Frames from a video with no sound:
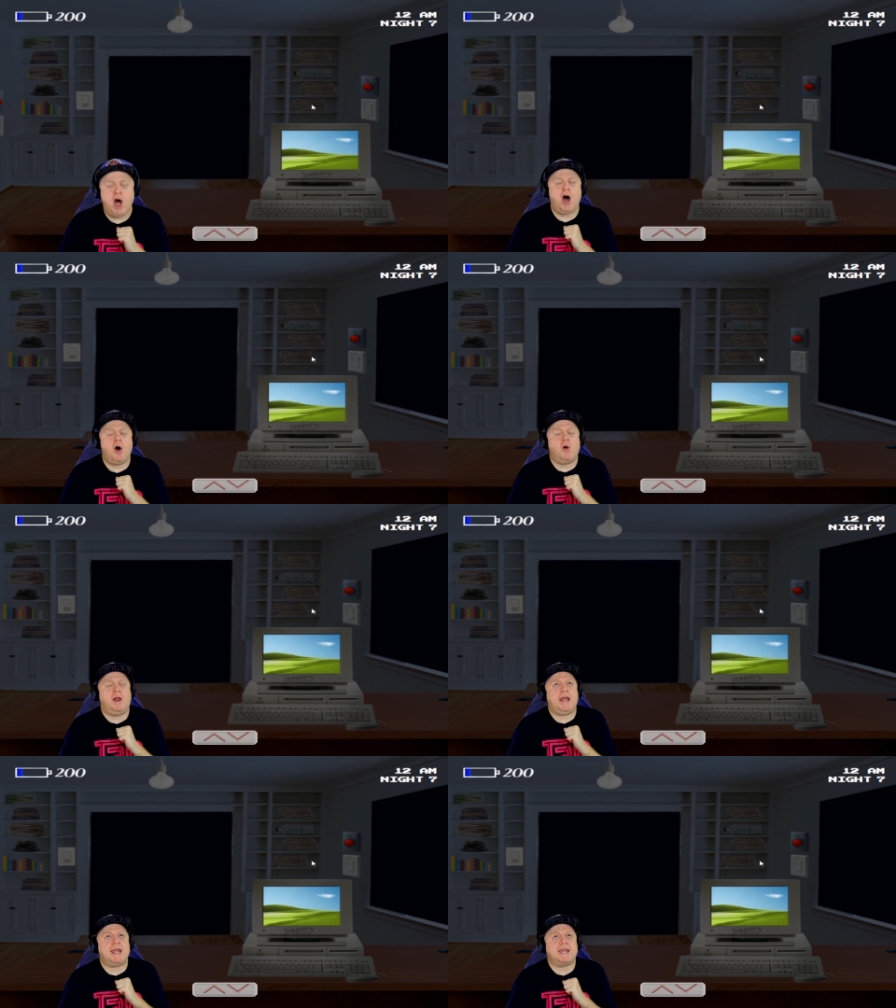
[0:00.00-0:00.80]

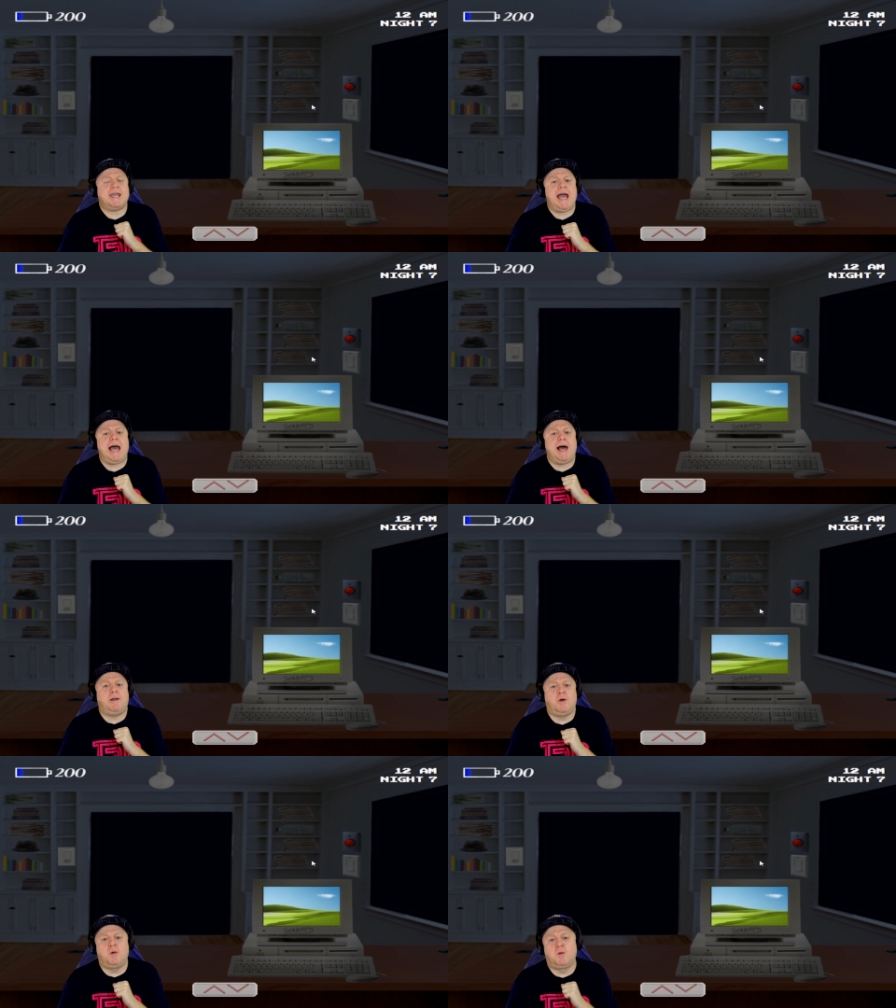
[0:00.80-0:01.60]
Holy
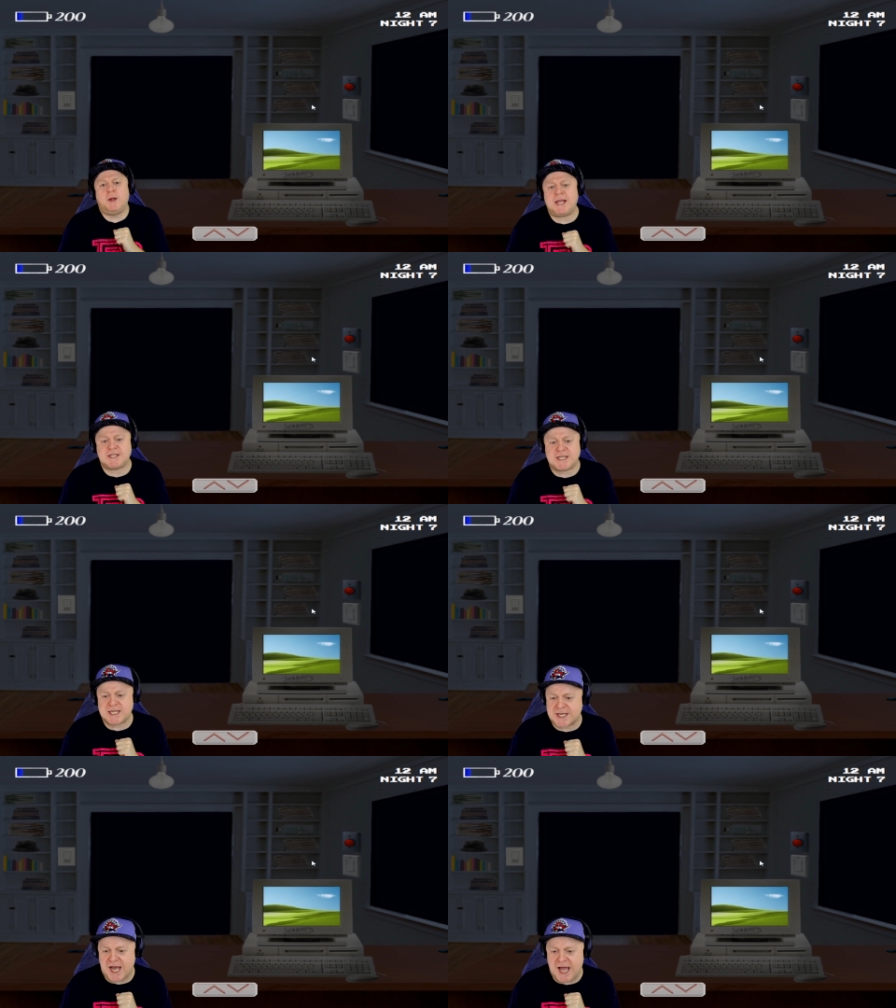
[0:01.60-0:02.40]
cow,
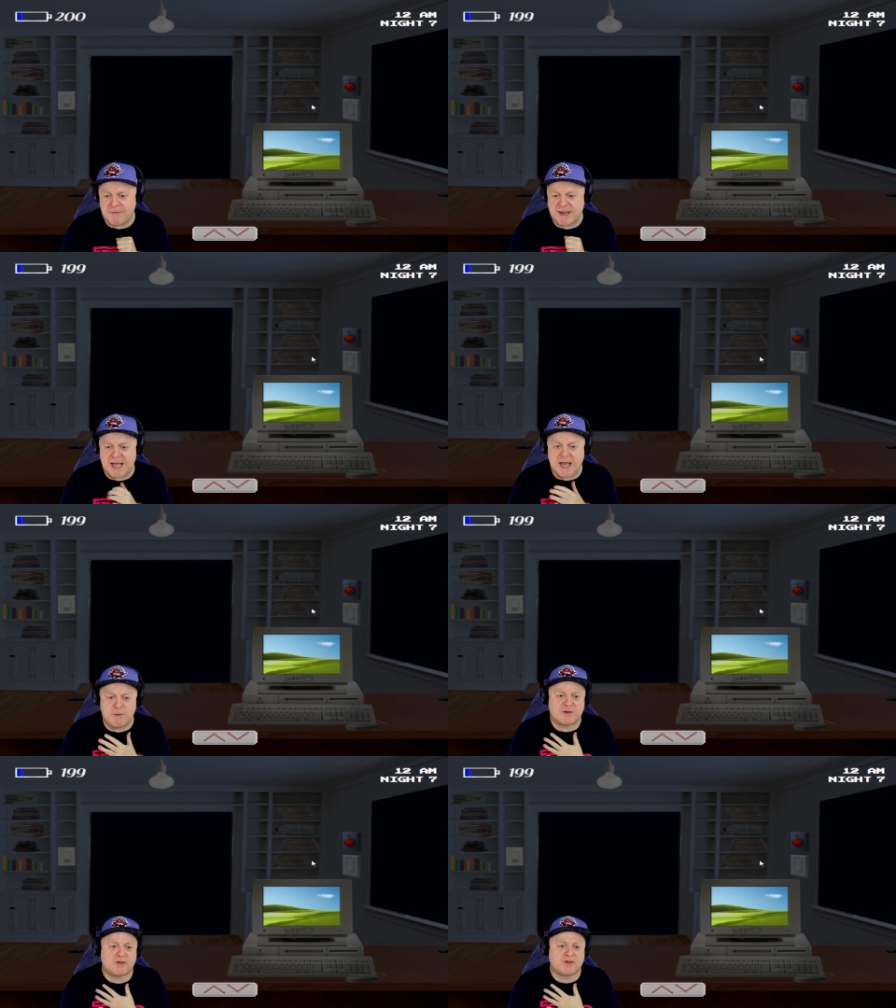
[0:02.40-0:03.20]
Luigi got me! I
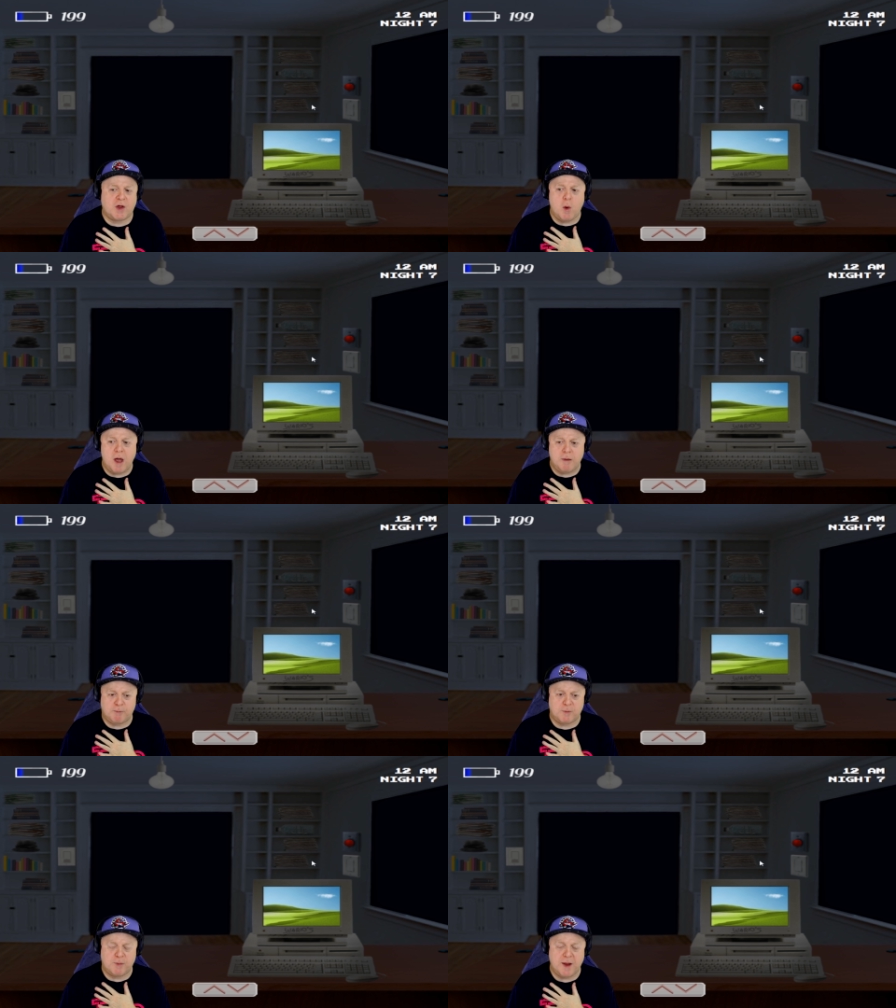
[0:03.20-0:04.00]
was so
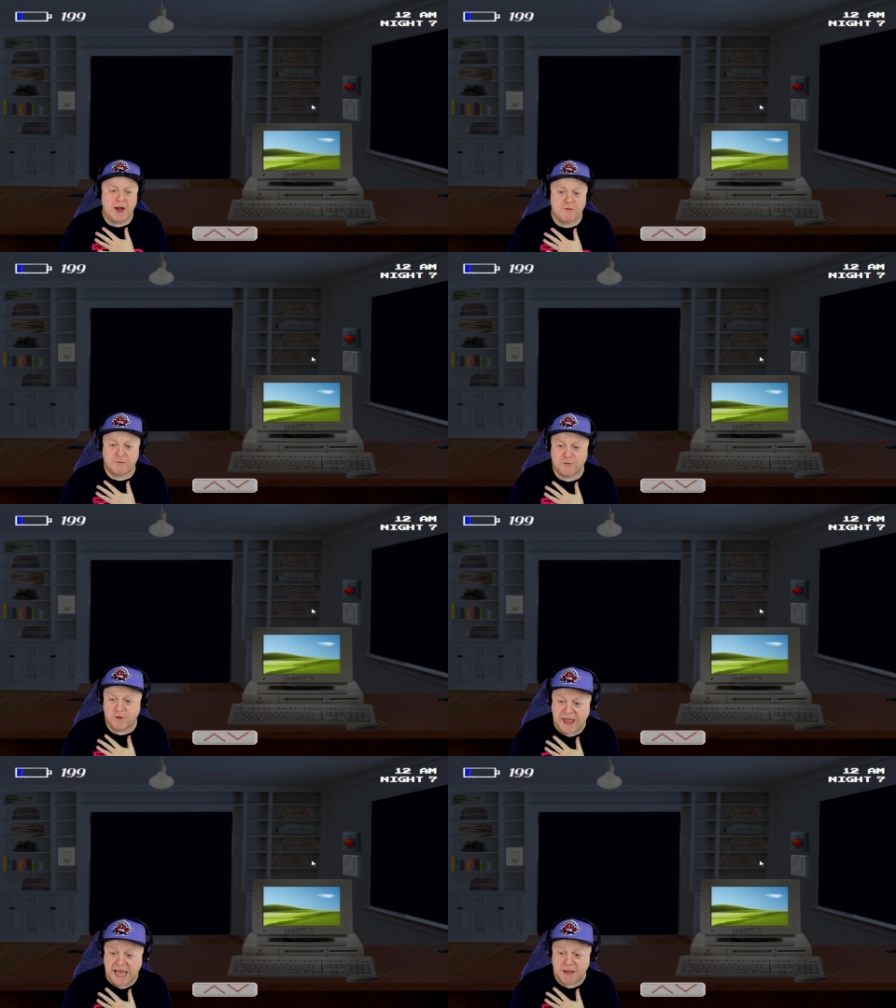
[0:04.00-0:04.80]
unprepared
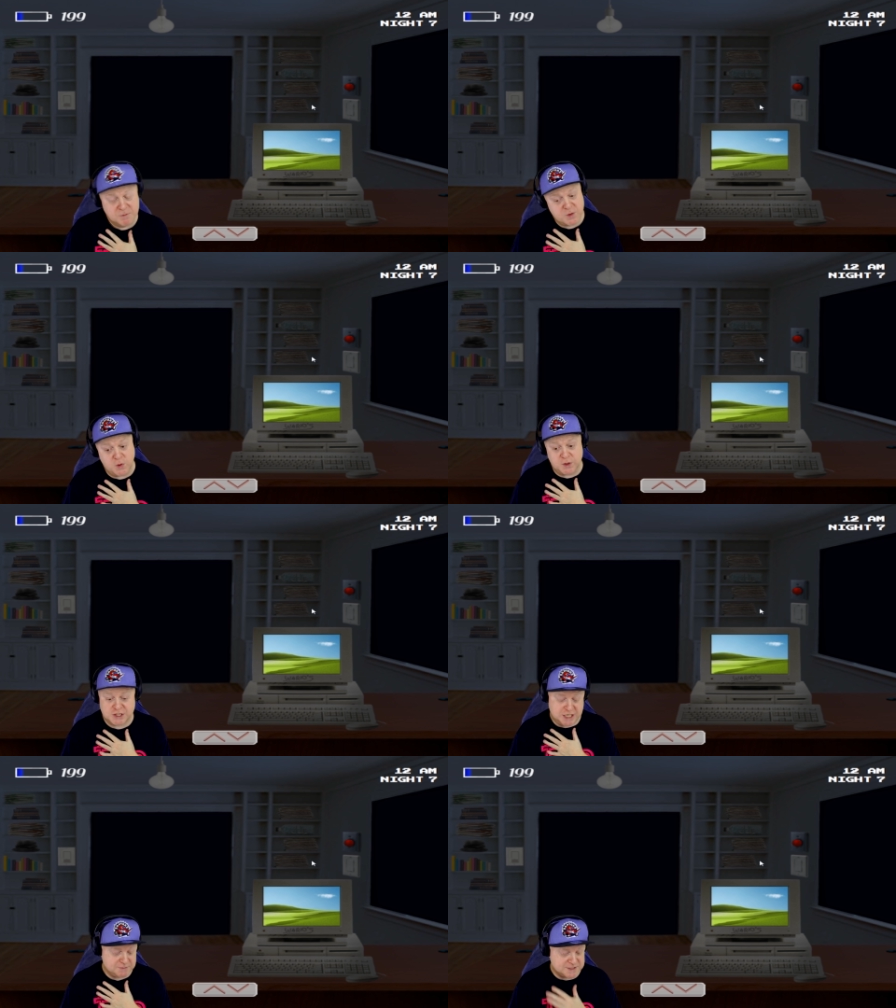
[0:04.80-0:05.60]
for that.
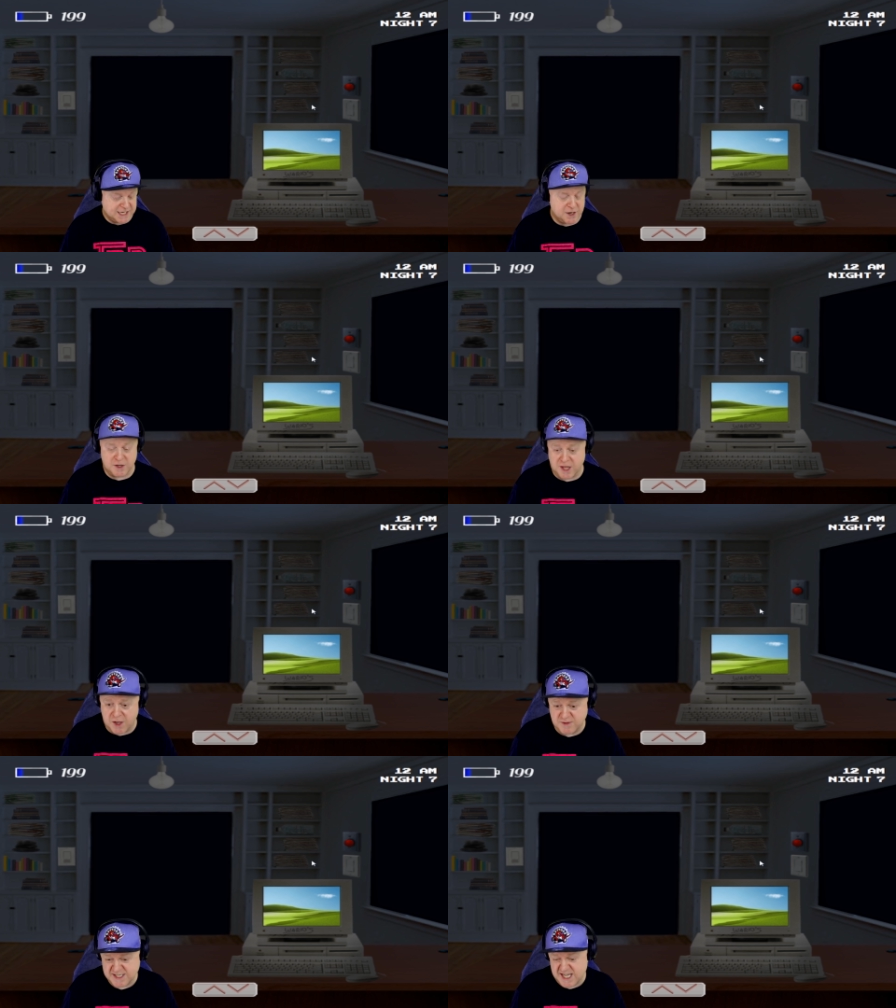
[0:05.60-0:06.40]
Cool jump scare
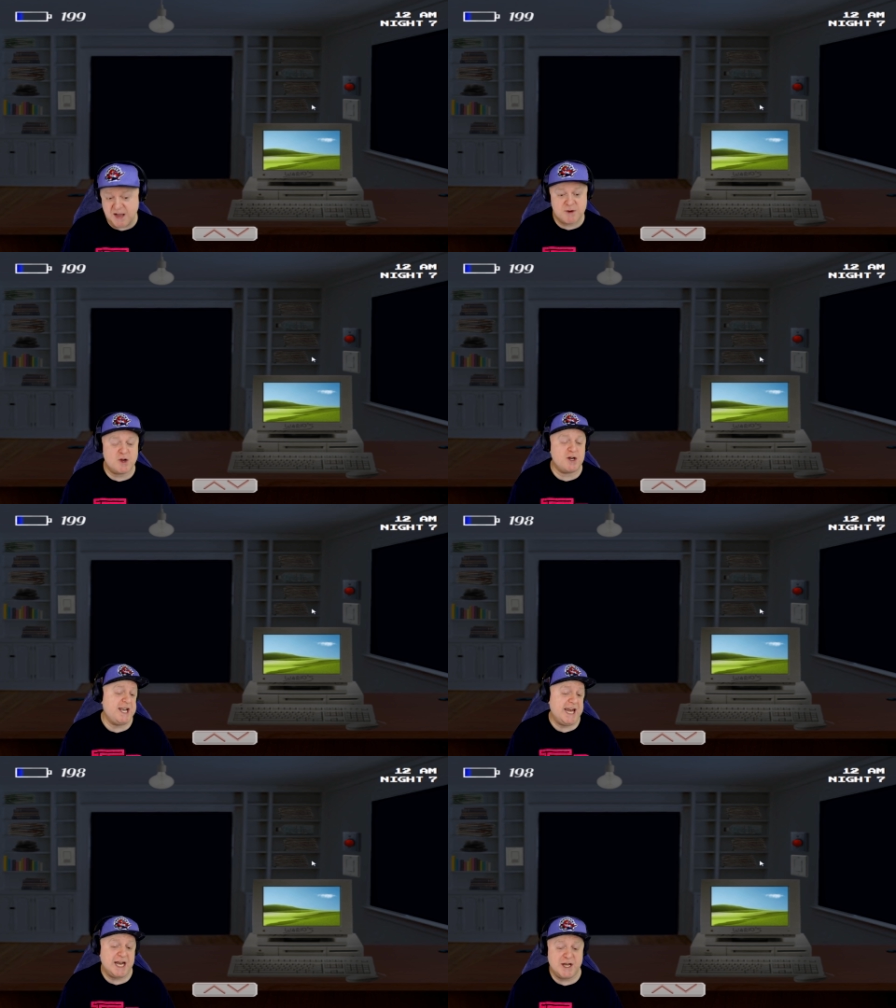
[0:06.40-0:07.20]
though. I'm
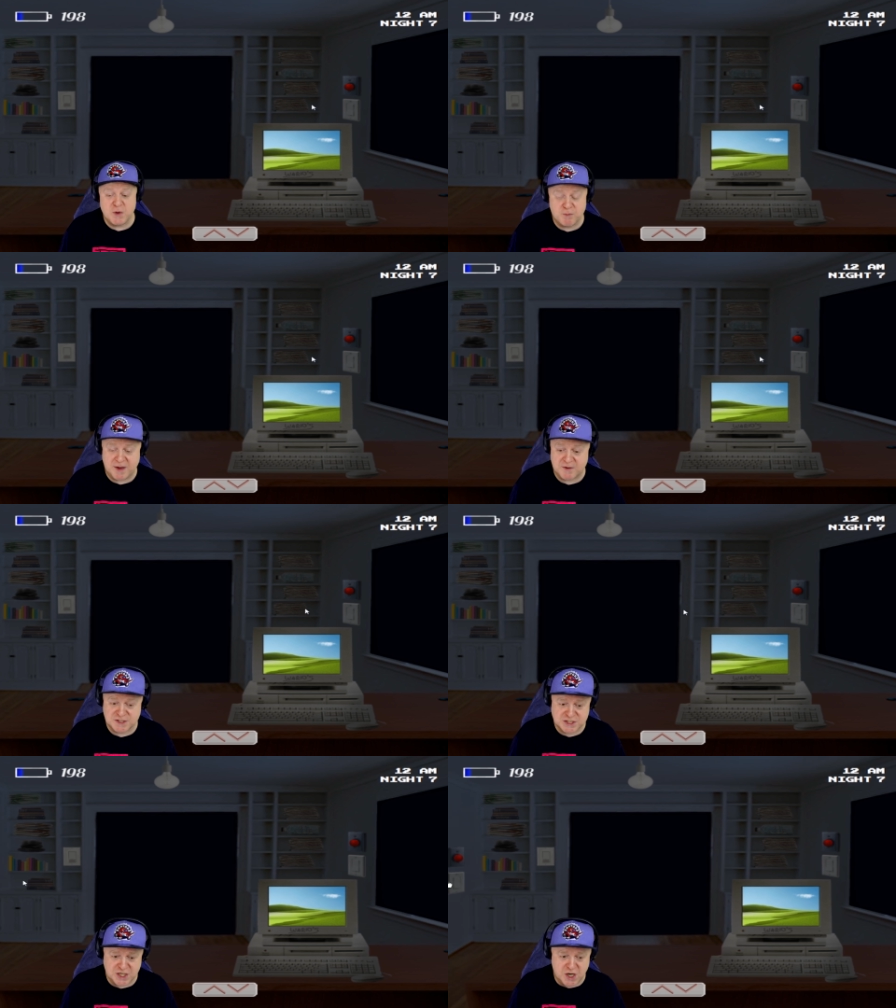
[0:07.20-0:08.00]
gonna need a new pair
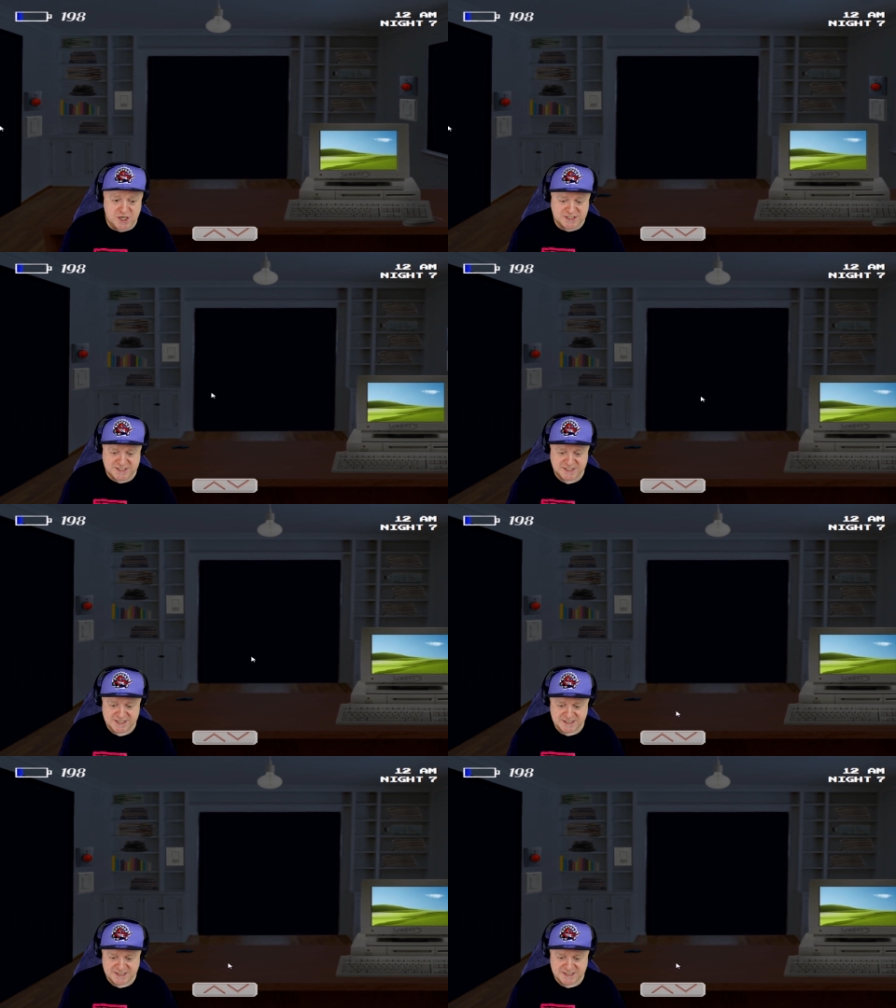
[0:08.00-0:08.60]
of shorts.